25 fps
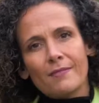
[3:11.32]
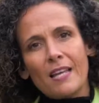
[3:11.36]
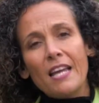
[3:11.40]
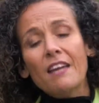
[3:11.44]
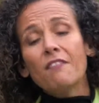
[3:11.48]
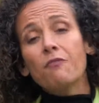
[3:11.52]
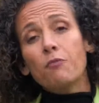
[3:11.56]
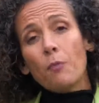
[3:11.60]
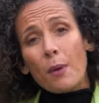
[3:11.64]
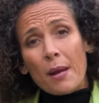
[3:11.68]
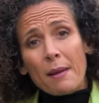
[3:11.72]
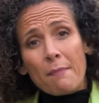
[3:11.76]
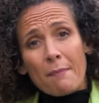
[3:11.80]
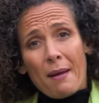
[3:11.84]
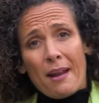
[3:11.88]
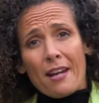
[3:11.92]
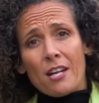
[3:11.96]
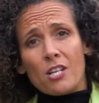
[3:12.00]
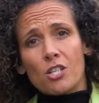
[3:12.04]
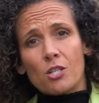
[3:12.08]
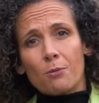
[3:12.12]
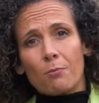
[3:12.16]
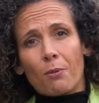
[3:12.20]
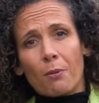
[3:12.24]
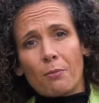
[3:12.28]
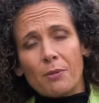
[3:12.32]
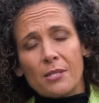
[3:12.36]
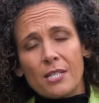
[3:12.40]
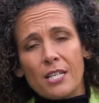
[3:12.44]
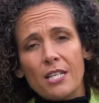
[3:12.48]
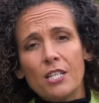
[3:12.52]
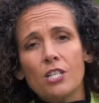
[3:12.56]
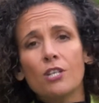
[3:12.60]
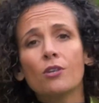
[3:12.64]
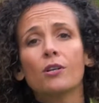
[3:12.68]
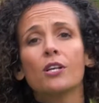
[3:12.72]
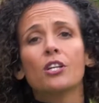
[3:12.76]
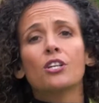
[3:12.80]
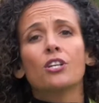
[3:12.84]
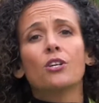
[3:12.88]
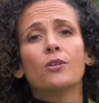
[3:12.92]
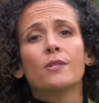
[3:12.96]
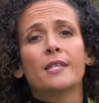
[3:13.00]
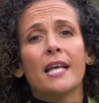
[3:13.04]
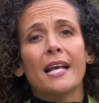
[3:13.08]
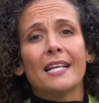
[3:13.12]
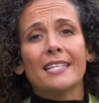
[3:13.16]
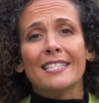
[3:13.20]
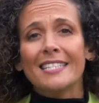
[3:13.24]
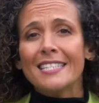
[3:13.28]
If we manage the property, you can use
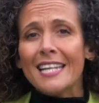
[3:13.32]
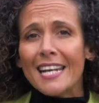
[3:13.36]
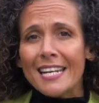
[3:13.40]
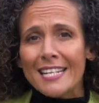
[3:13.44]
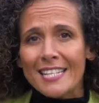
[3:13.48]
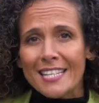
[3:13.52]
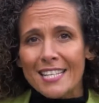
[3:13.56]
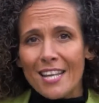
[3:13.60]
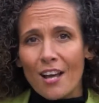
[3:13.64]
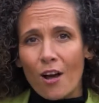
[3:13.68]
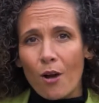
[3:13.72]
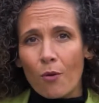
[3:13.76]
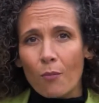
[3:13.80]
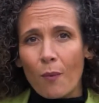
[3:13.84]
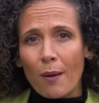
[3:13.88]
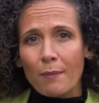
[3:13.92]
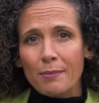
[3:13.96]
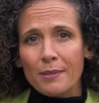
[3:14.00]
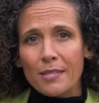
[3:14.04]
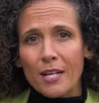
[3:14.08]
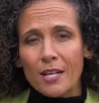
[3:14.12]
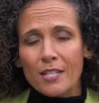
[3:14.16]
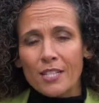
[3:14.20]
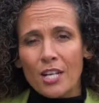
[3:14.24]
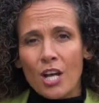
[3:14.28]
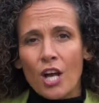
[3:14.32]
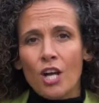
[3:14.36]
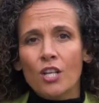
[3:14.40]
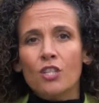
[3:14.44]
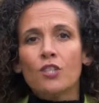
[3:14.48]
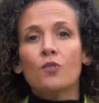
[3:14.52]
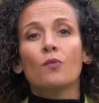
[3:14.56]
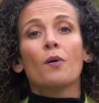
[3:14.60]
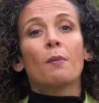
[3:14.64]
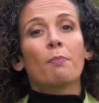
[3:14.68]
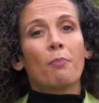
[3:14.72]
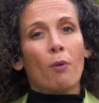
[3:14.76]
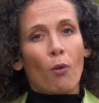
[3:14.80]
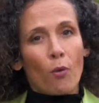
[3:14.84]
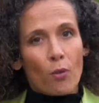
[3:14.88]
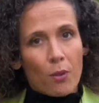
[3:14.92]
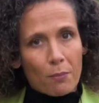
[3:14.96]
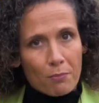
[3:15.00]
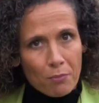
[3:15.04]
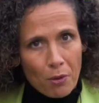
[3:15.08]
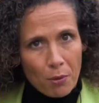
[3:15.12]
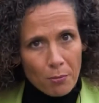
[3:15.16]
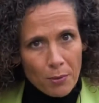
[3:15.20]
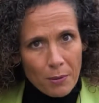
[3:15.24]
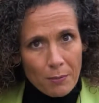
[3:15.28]
our state-of-the-art website to report the
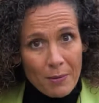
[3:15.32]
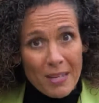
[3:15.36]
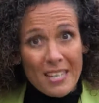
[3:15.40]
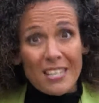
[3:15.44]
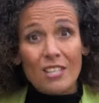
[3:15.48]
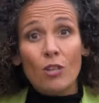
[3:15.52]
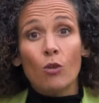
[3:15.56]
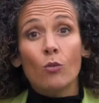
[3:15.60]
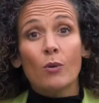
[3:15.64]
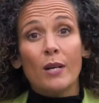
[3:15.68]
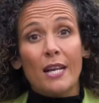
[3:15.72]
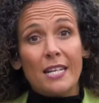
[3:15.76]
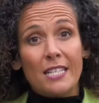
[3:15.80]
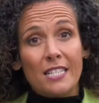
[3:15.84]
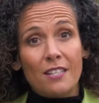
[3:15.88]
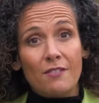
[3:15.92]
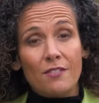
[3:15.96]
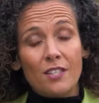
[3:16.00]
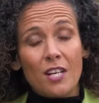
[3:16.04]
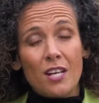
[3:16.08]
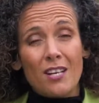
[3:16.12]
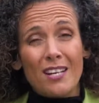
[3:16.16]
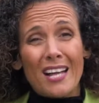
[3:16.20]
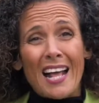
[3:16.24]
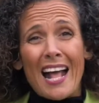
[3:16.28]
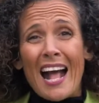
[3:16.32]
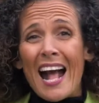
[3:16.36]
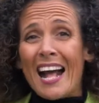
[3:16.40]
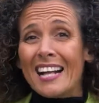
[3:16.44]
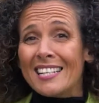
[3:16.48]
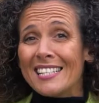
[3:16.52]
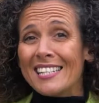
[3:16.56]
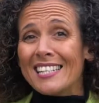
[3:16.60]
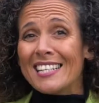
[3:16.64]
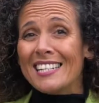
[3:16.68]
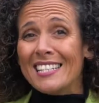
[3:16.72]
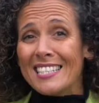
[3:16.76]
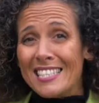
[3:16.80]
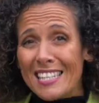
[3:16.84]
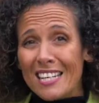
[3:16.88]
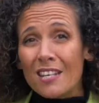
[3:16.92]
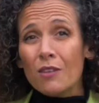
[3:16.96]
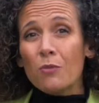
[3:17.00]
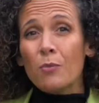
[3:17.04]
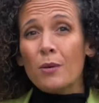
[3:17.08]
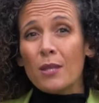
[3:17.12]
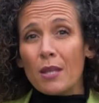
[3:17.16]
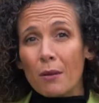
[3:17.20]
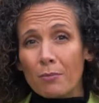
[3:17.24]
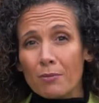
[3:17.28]
problem in your native tongue, as it can deal
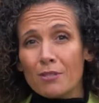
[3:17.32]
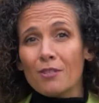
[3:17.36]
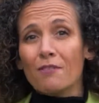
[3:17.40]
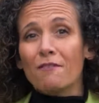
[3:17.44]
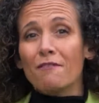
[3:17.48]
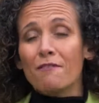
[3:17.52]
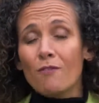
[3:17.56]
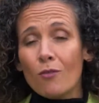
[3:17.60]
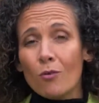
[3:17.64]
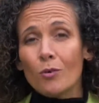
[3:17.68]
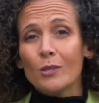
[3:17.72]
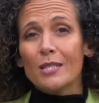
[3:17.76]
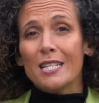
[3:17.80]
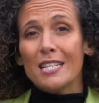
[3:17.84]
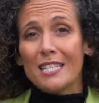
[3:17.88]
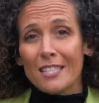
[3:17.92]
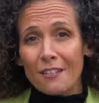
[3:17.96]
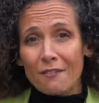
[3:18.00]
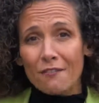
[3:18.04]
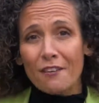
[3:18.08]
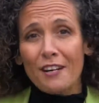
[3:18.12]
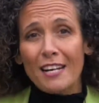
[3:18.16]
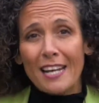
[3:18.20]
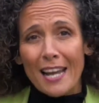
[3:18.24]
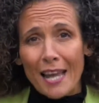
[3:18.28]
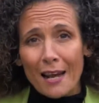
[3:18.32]
with up to 40 different